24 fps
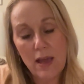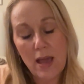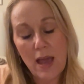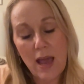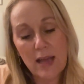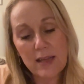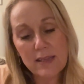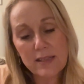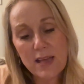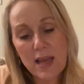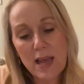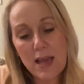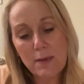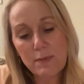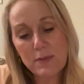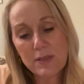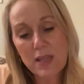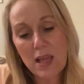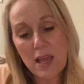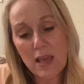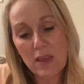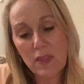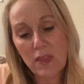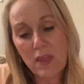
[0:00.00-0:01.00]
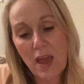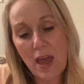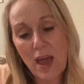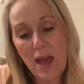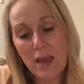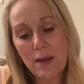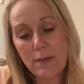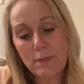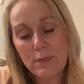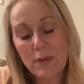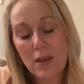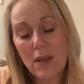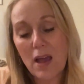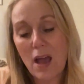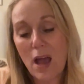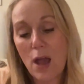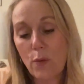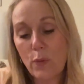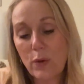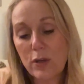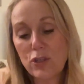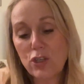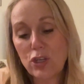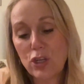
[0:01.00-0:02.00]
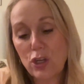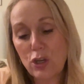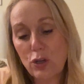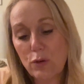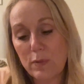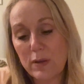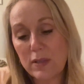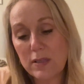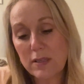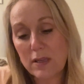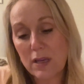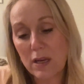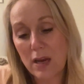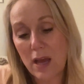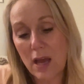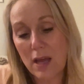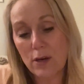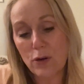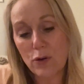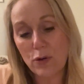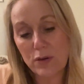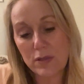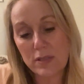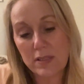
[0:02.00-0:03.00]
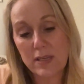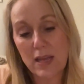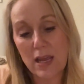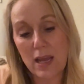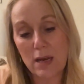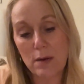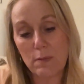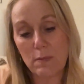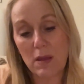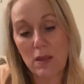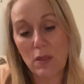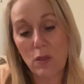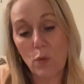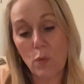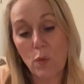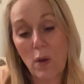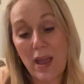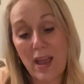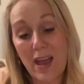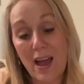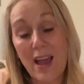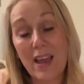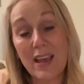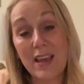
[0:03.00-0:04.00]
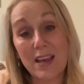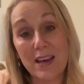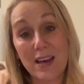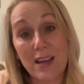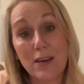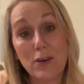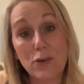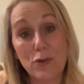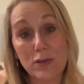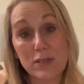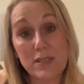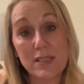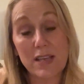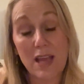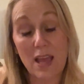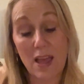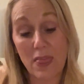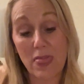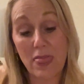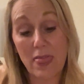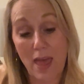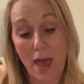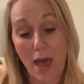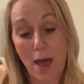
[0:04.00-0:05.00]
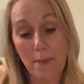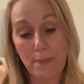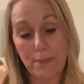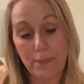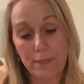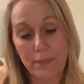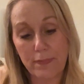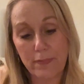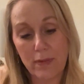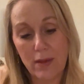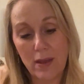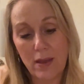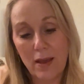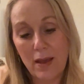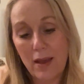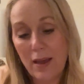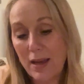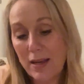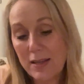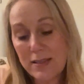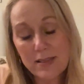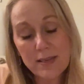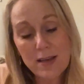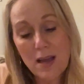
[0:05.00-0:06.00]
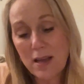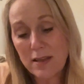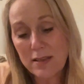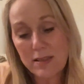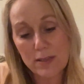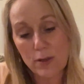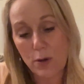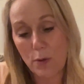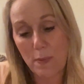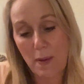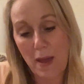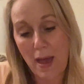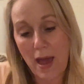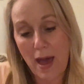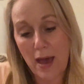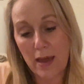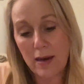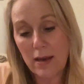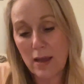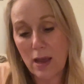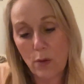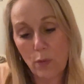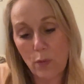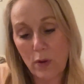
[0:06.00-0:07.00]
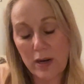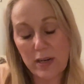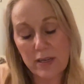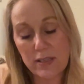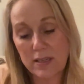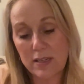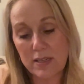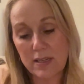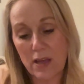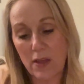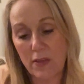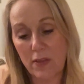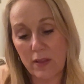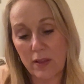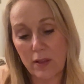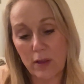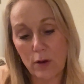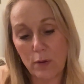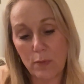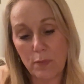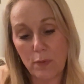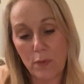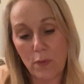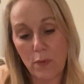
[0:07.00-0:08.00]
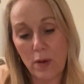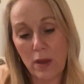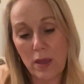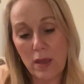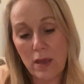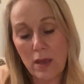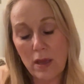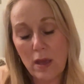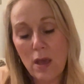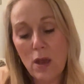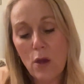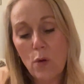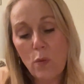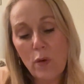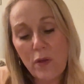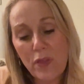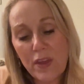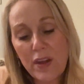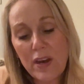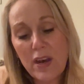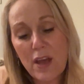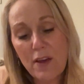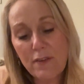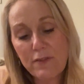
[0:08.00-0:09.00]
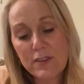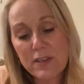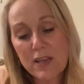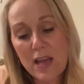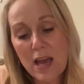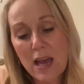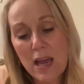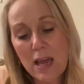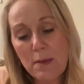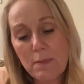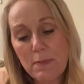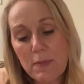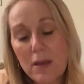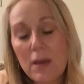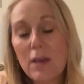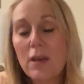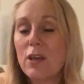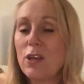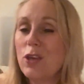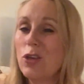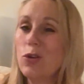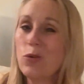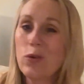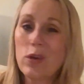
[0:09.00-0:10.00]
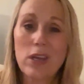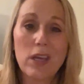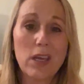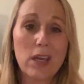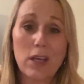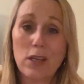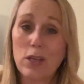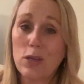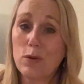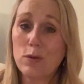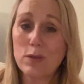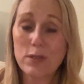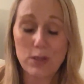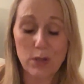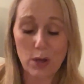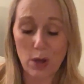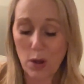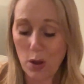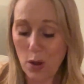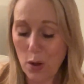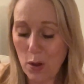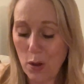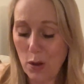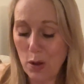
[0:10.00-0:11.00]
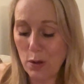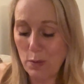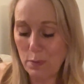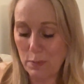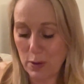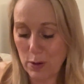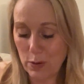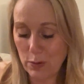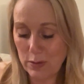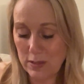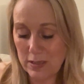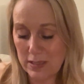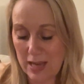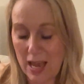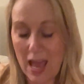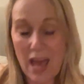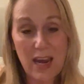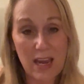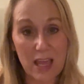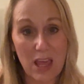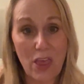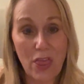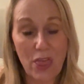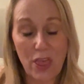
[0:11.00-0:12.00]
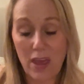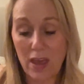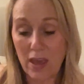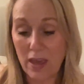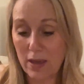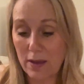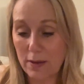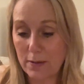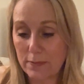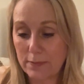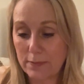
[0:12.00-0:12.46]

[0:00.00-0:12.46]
At times like that, I wish humans could understand me the way I can understand them. It's not so bad, I wanted to tell the little boy. With enough time, you can get used to almost anything.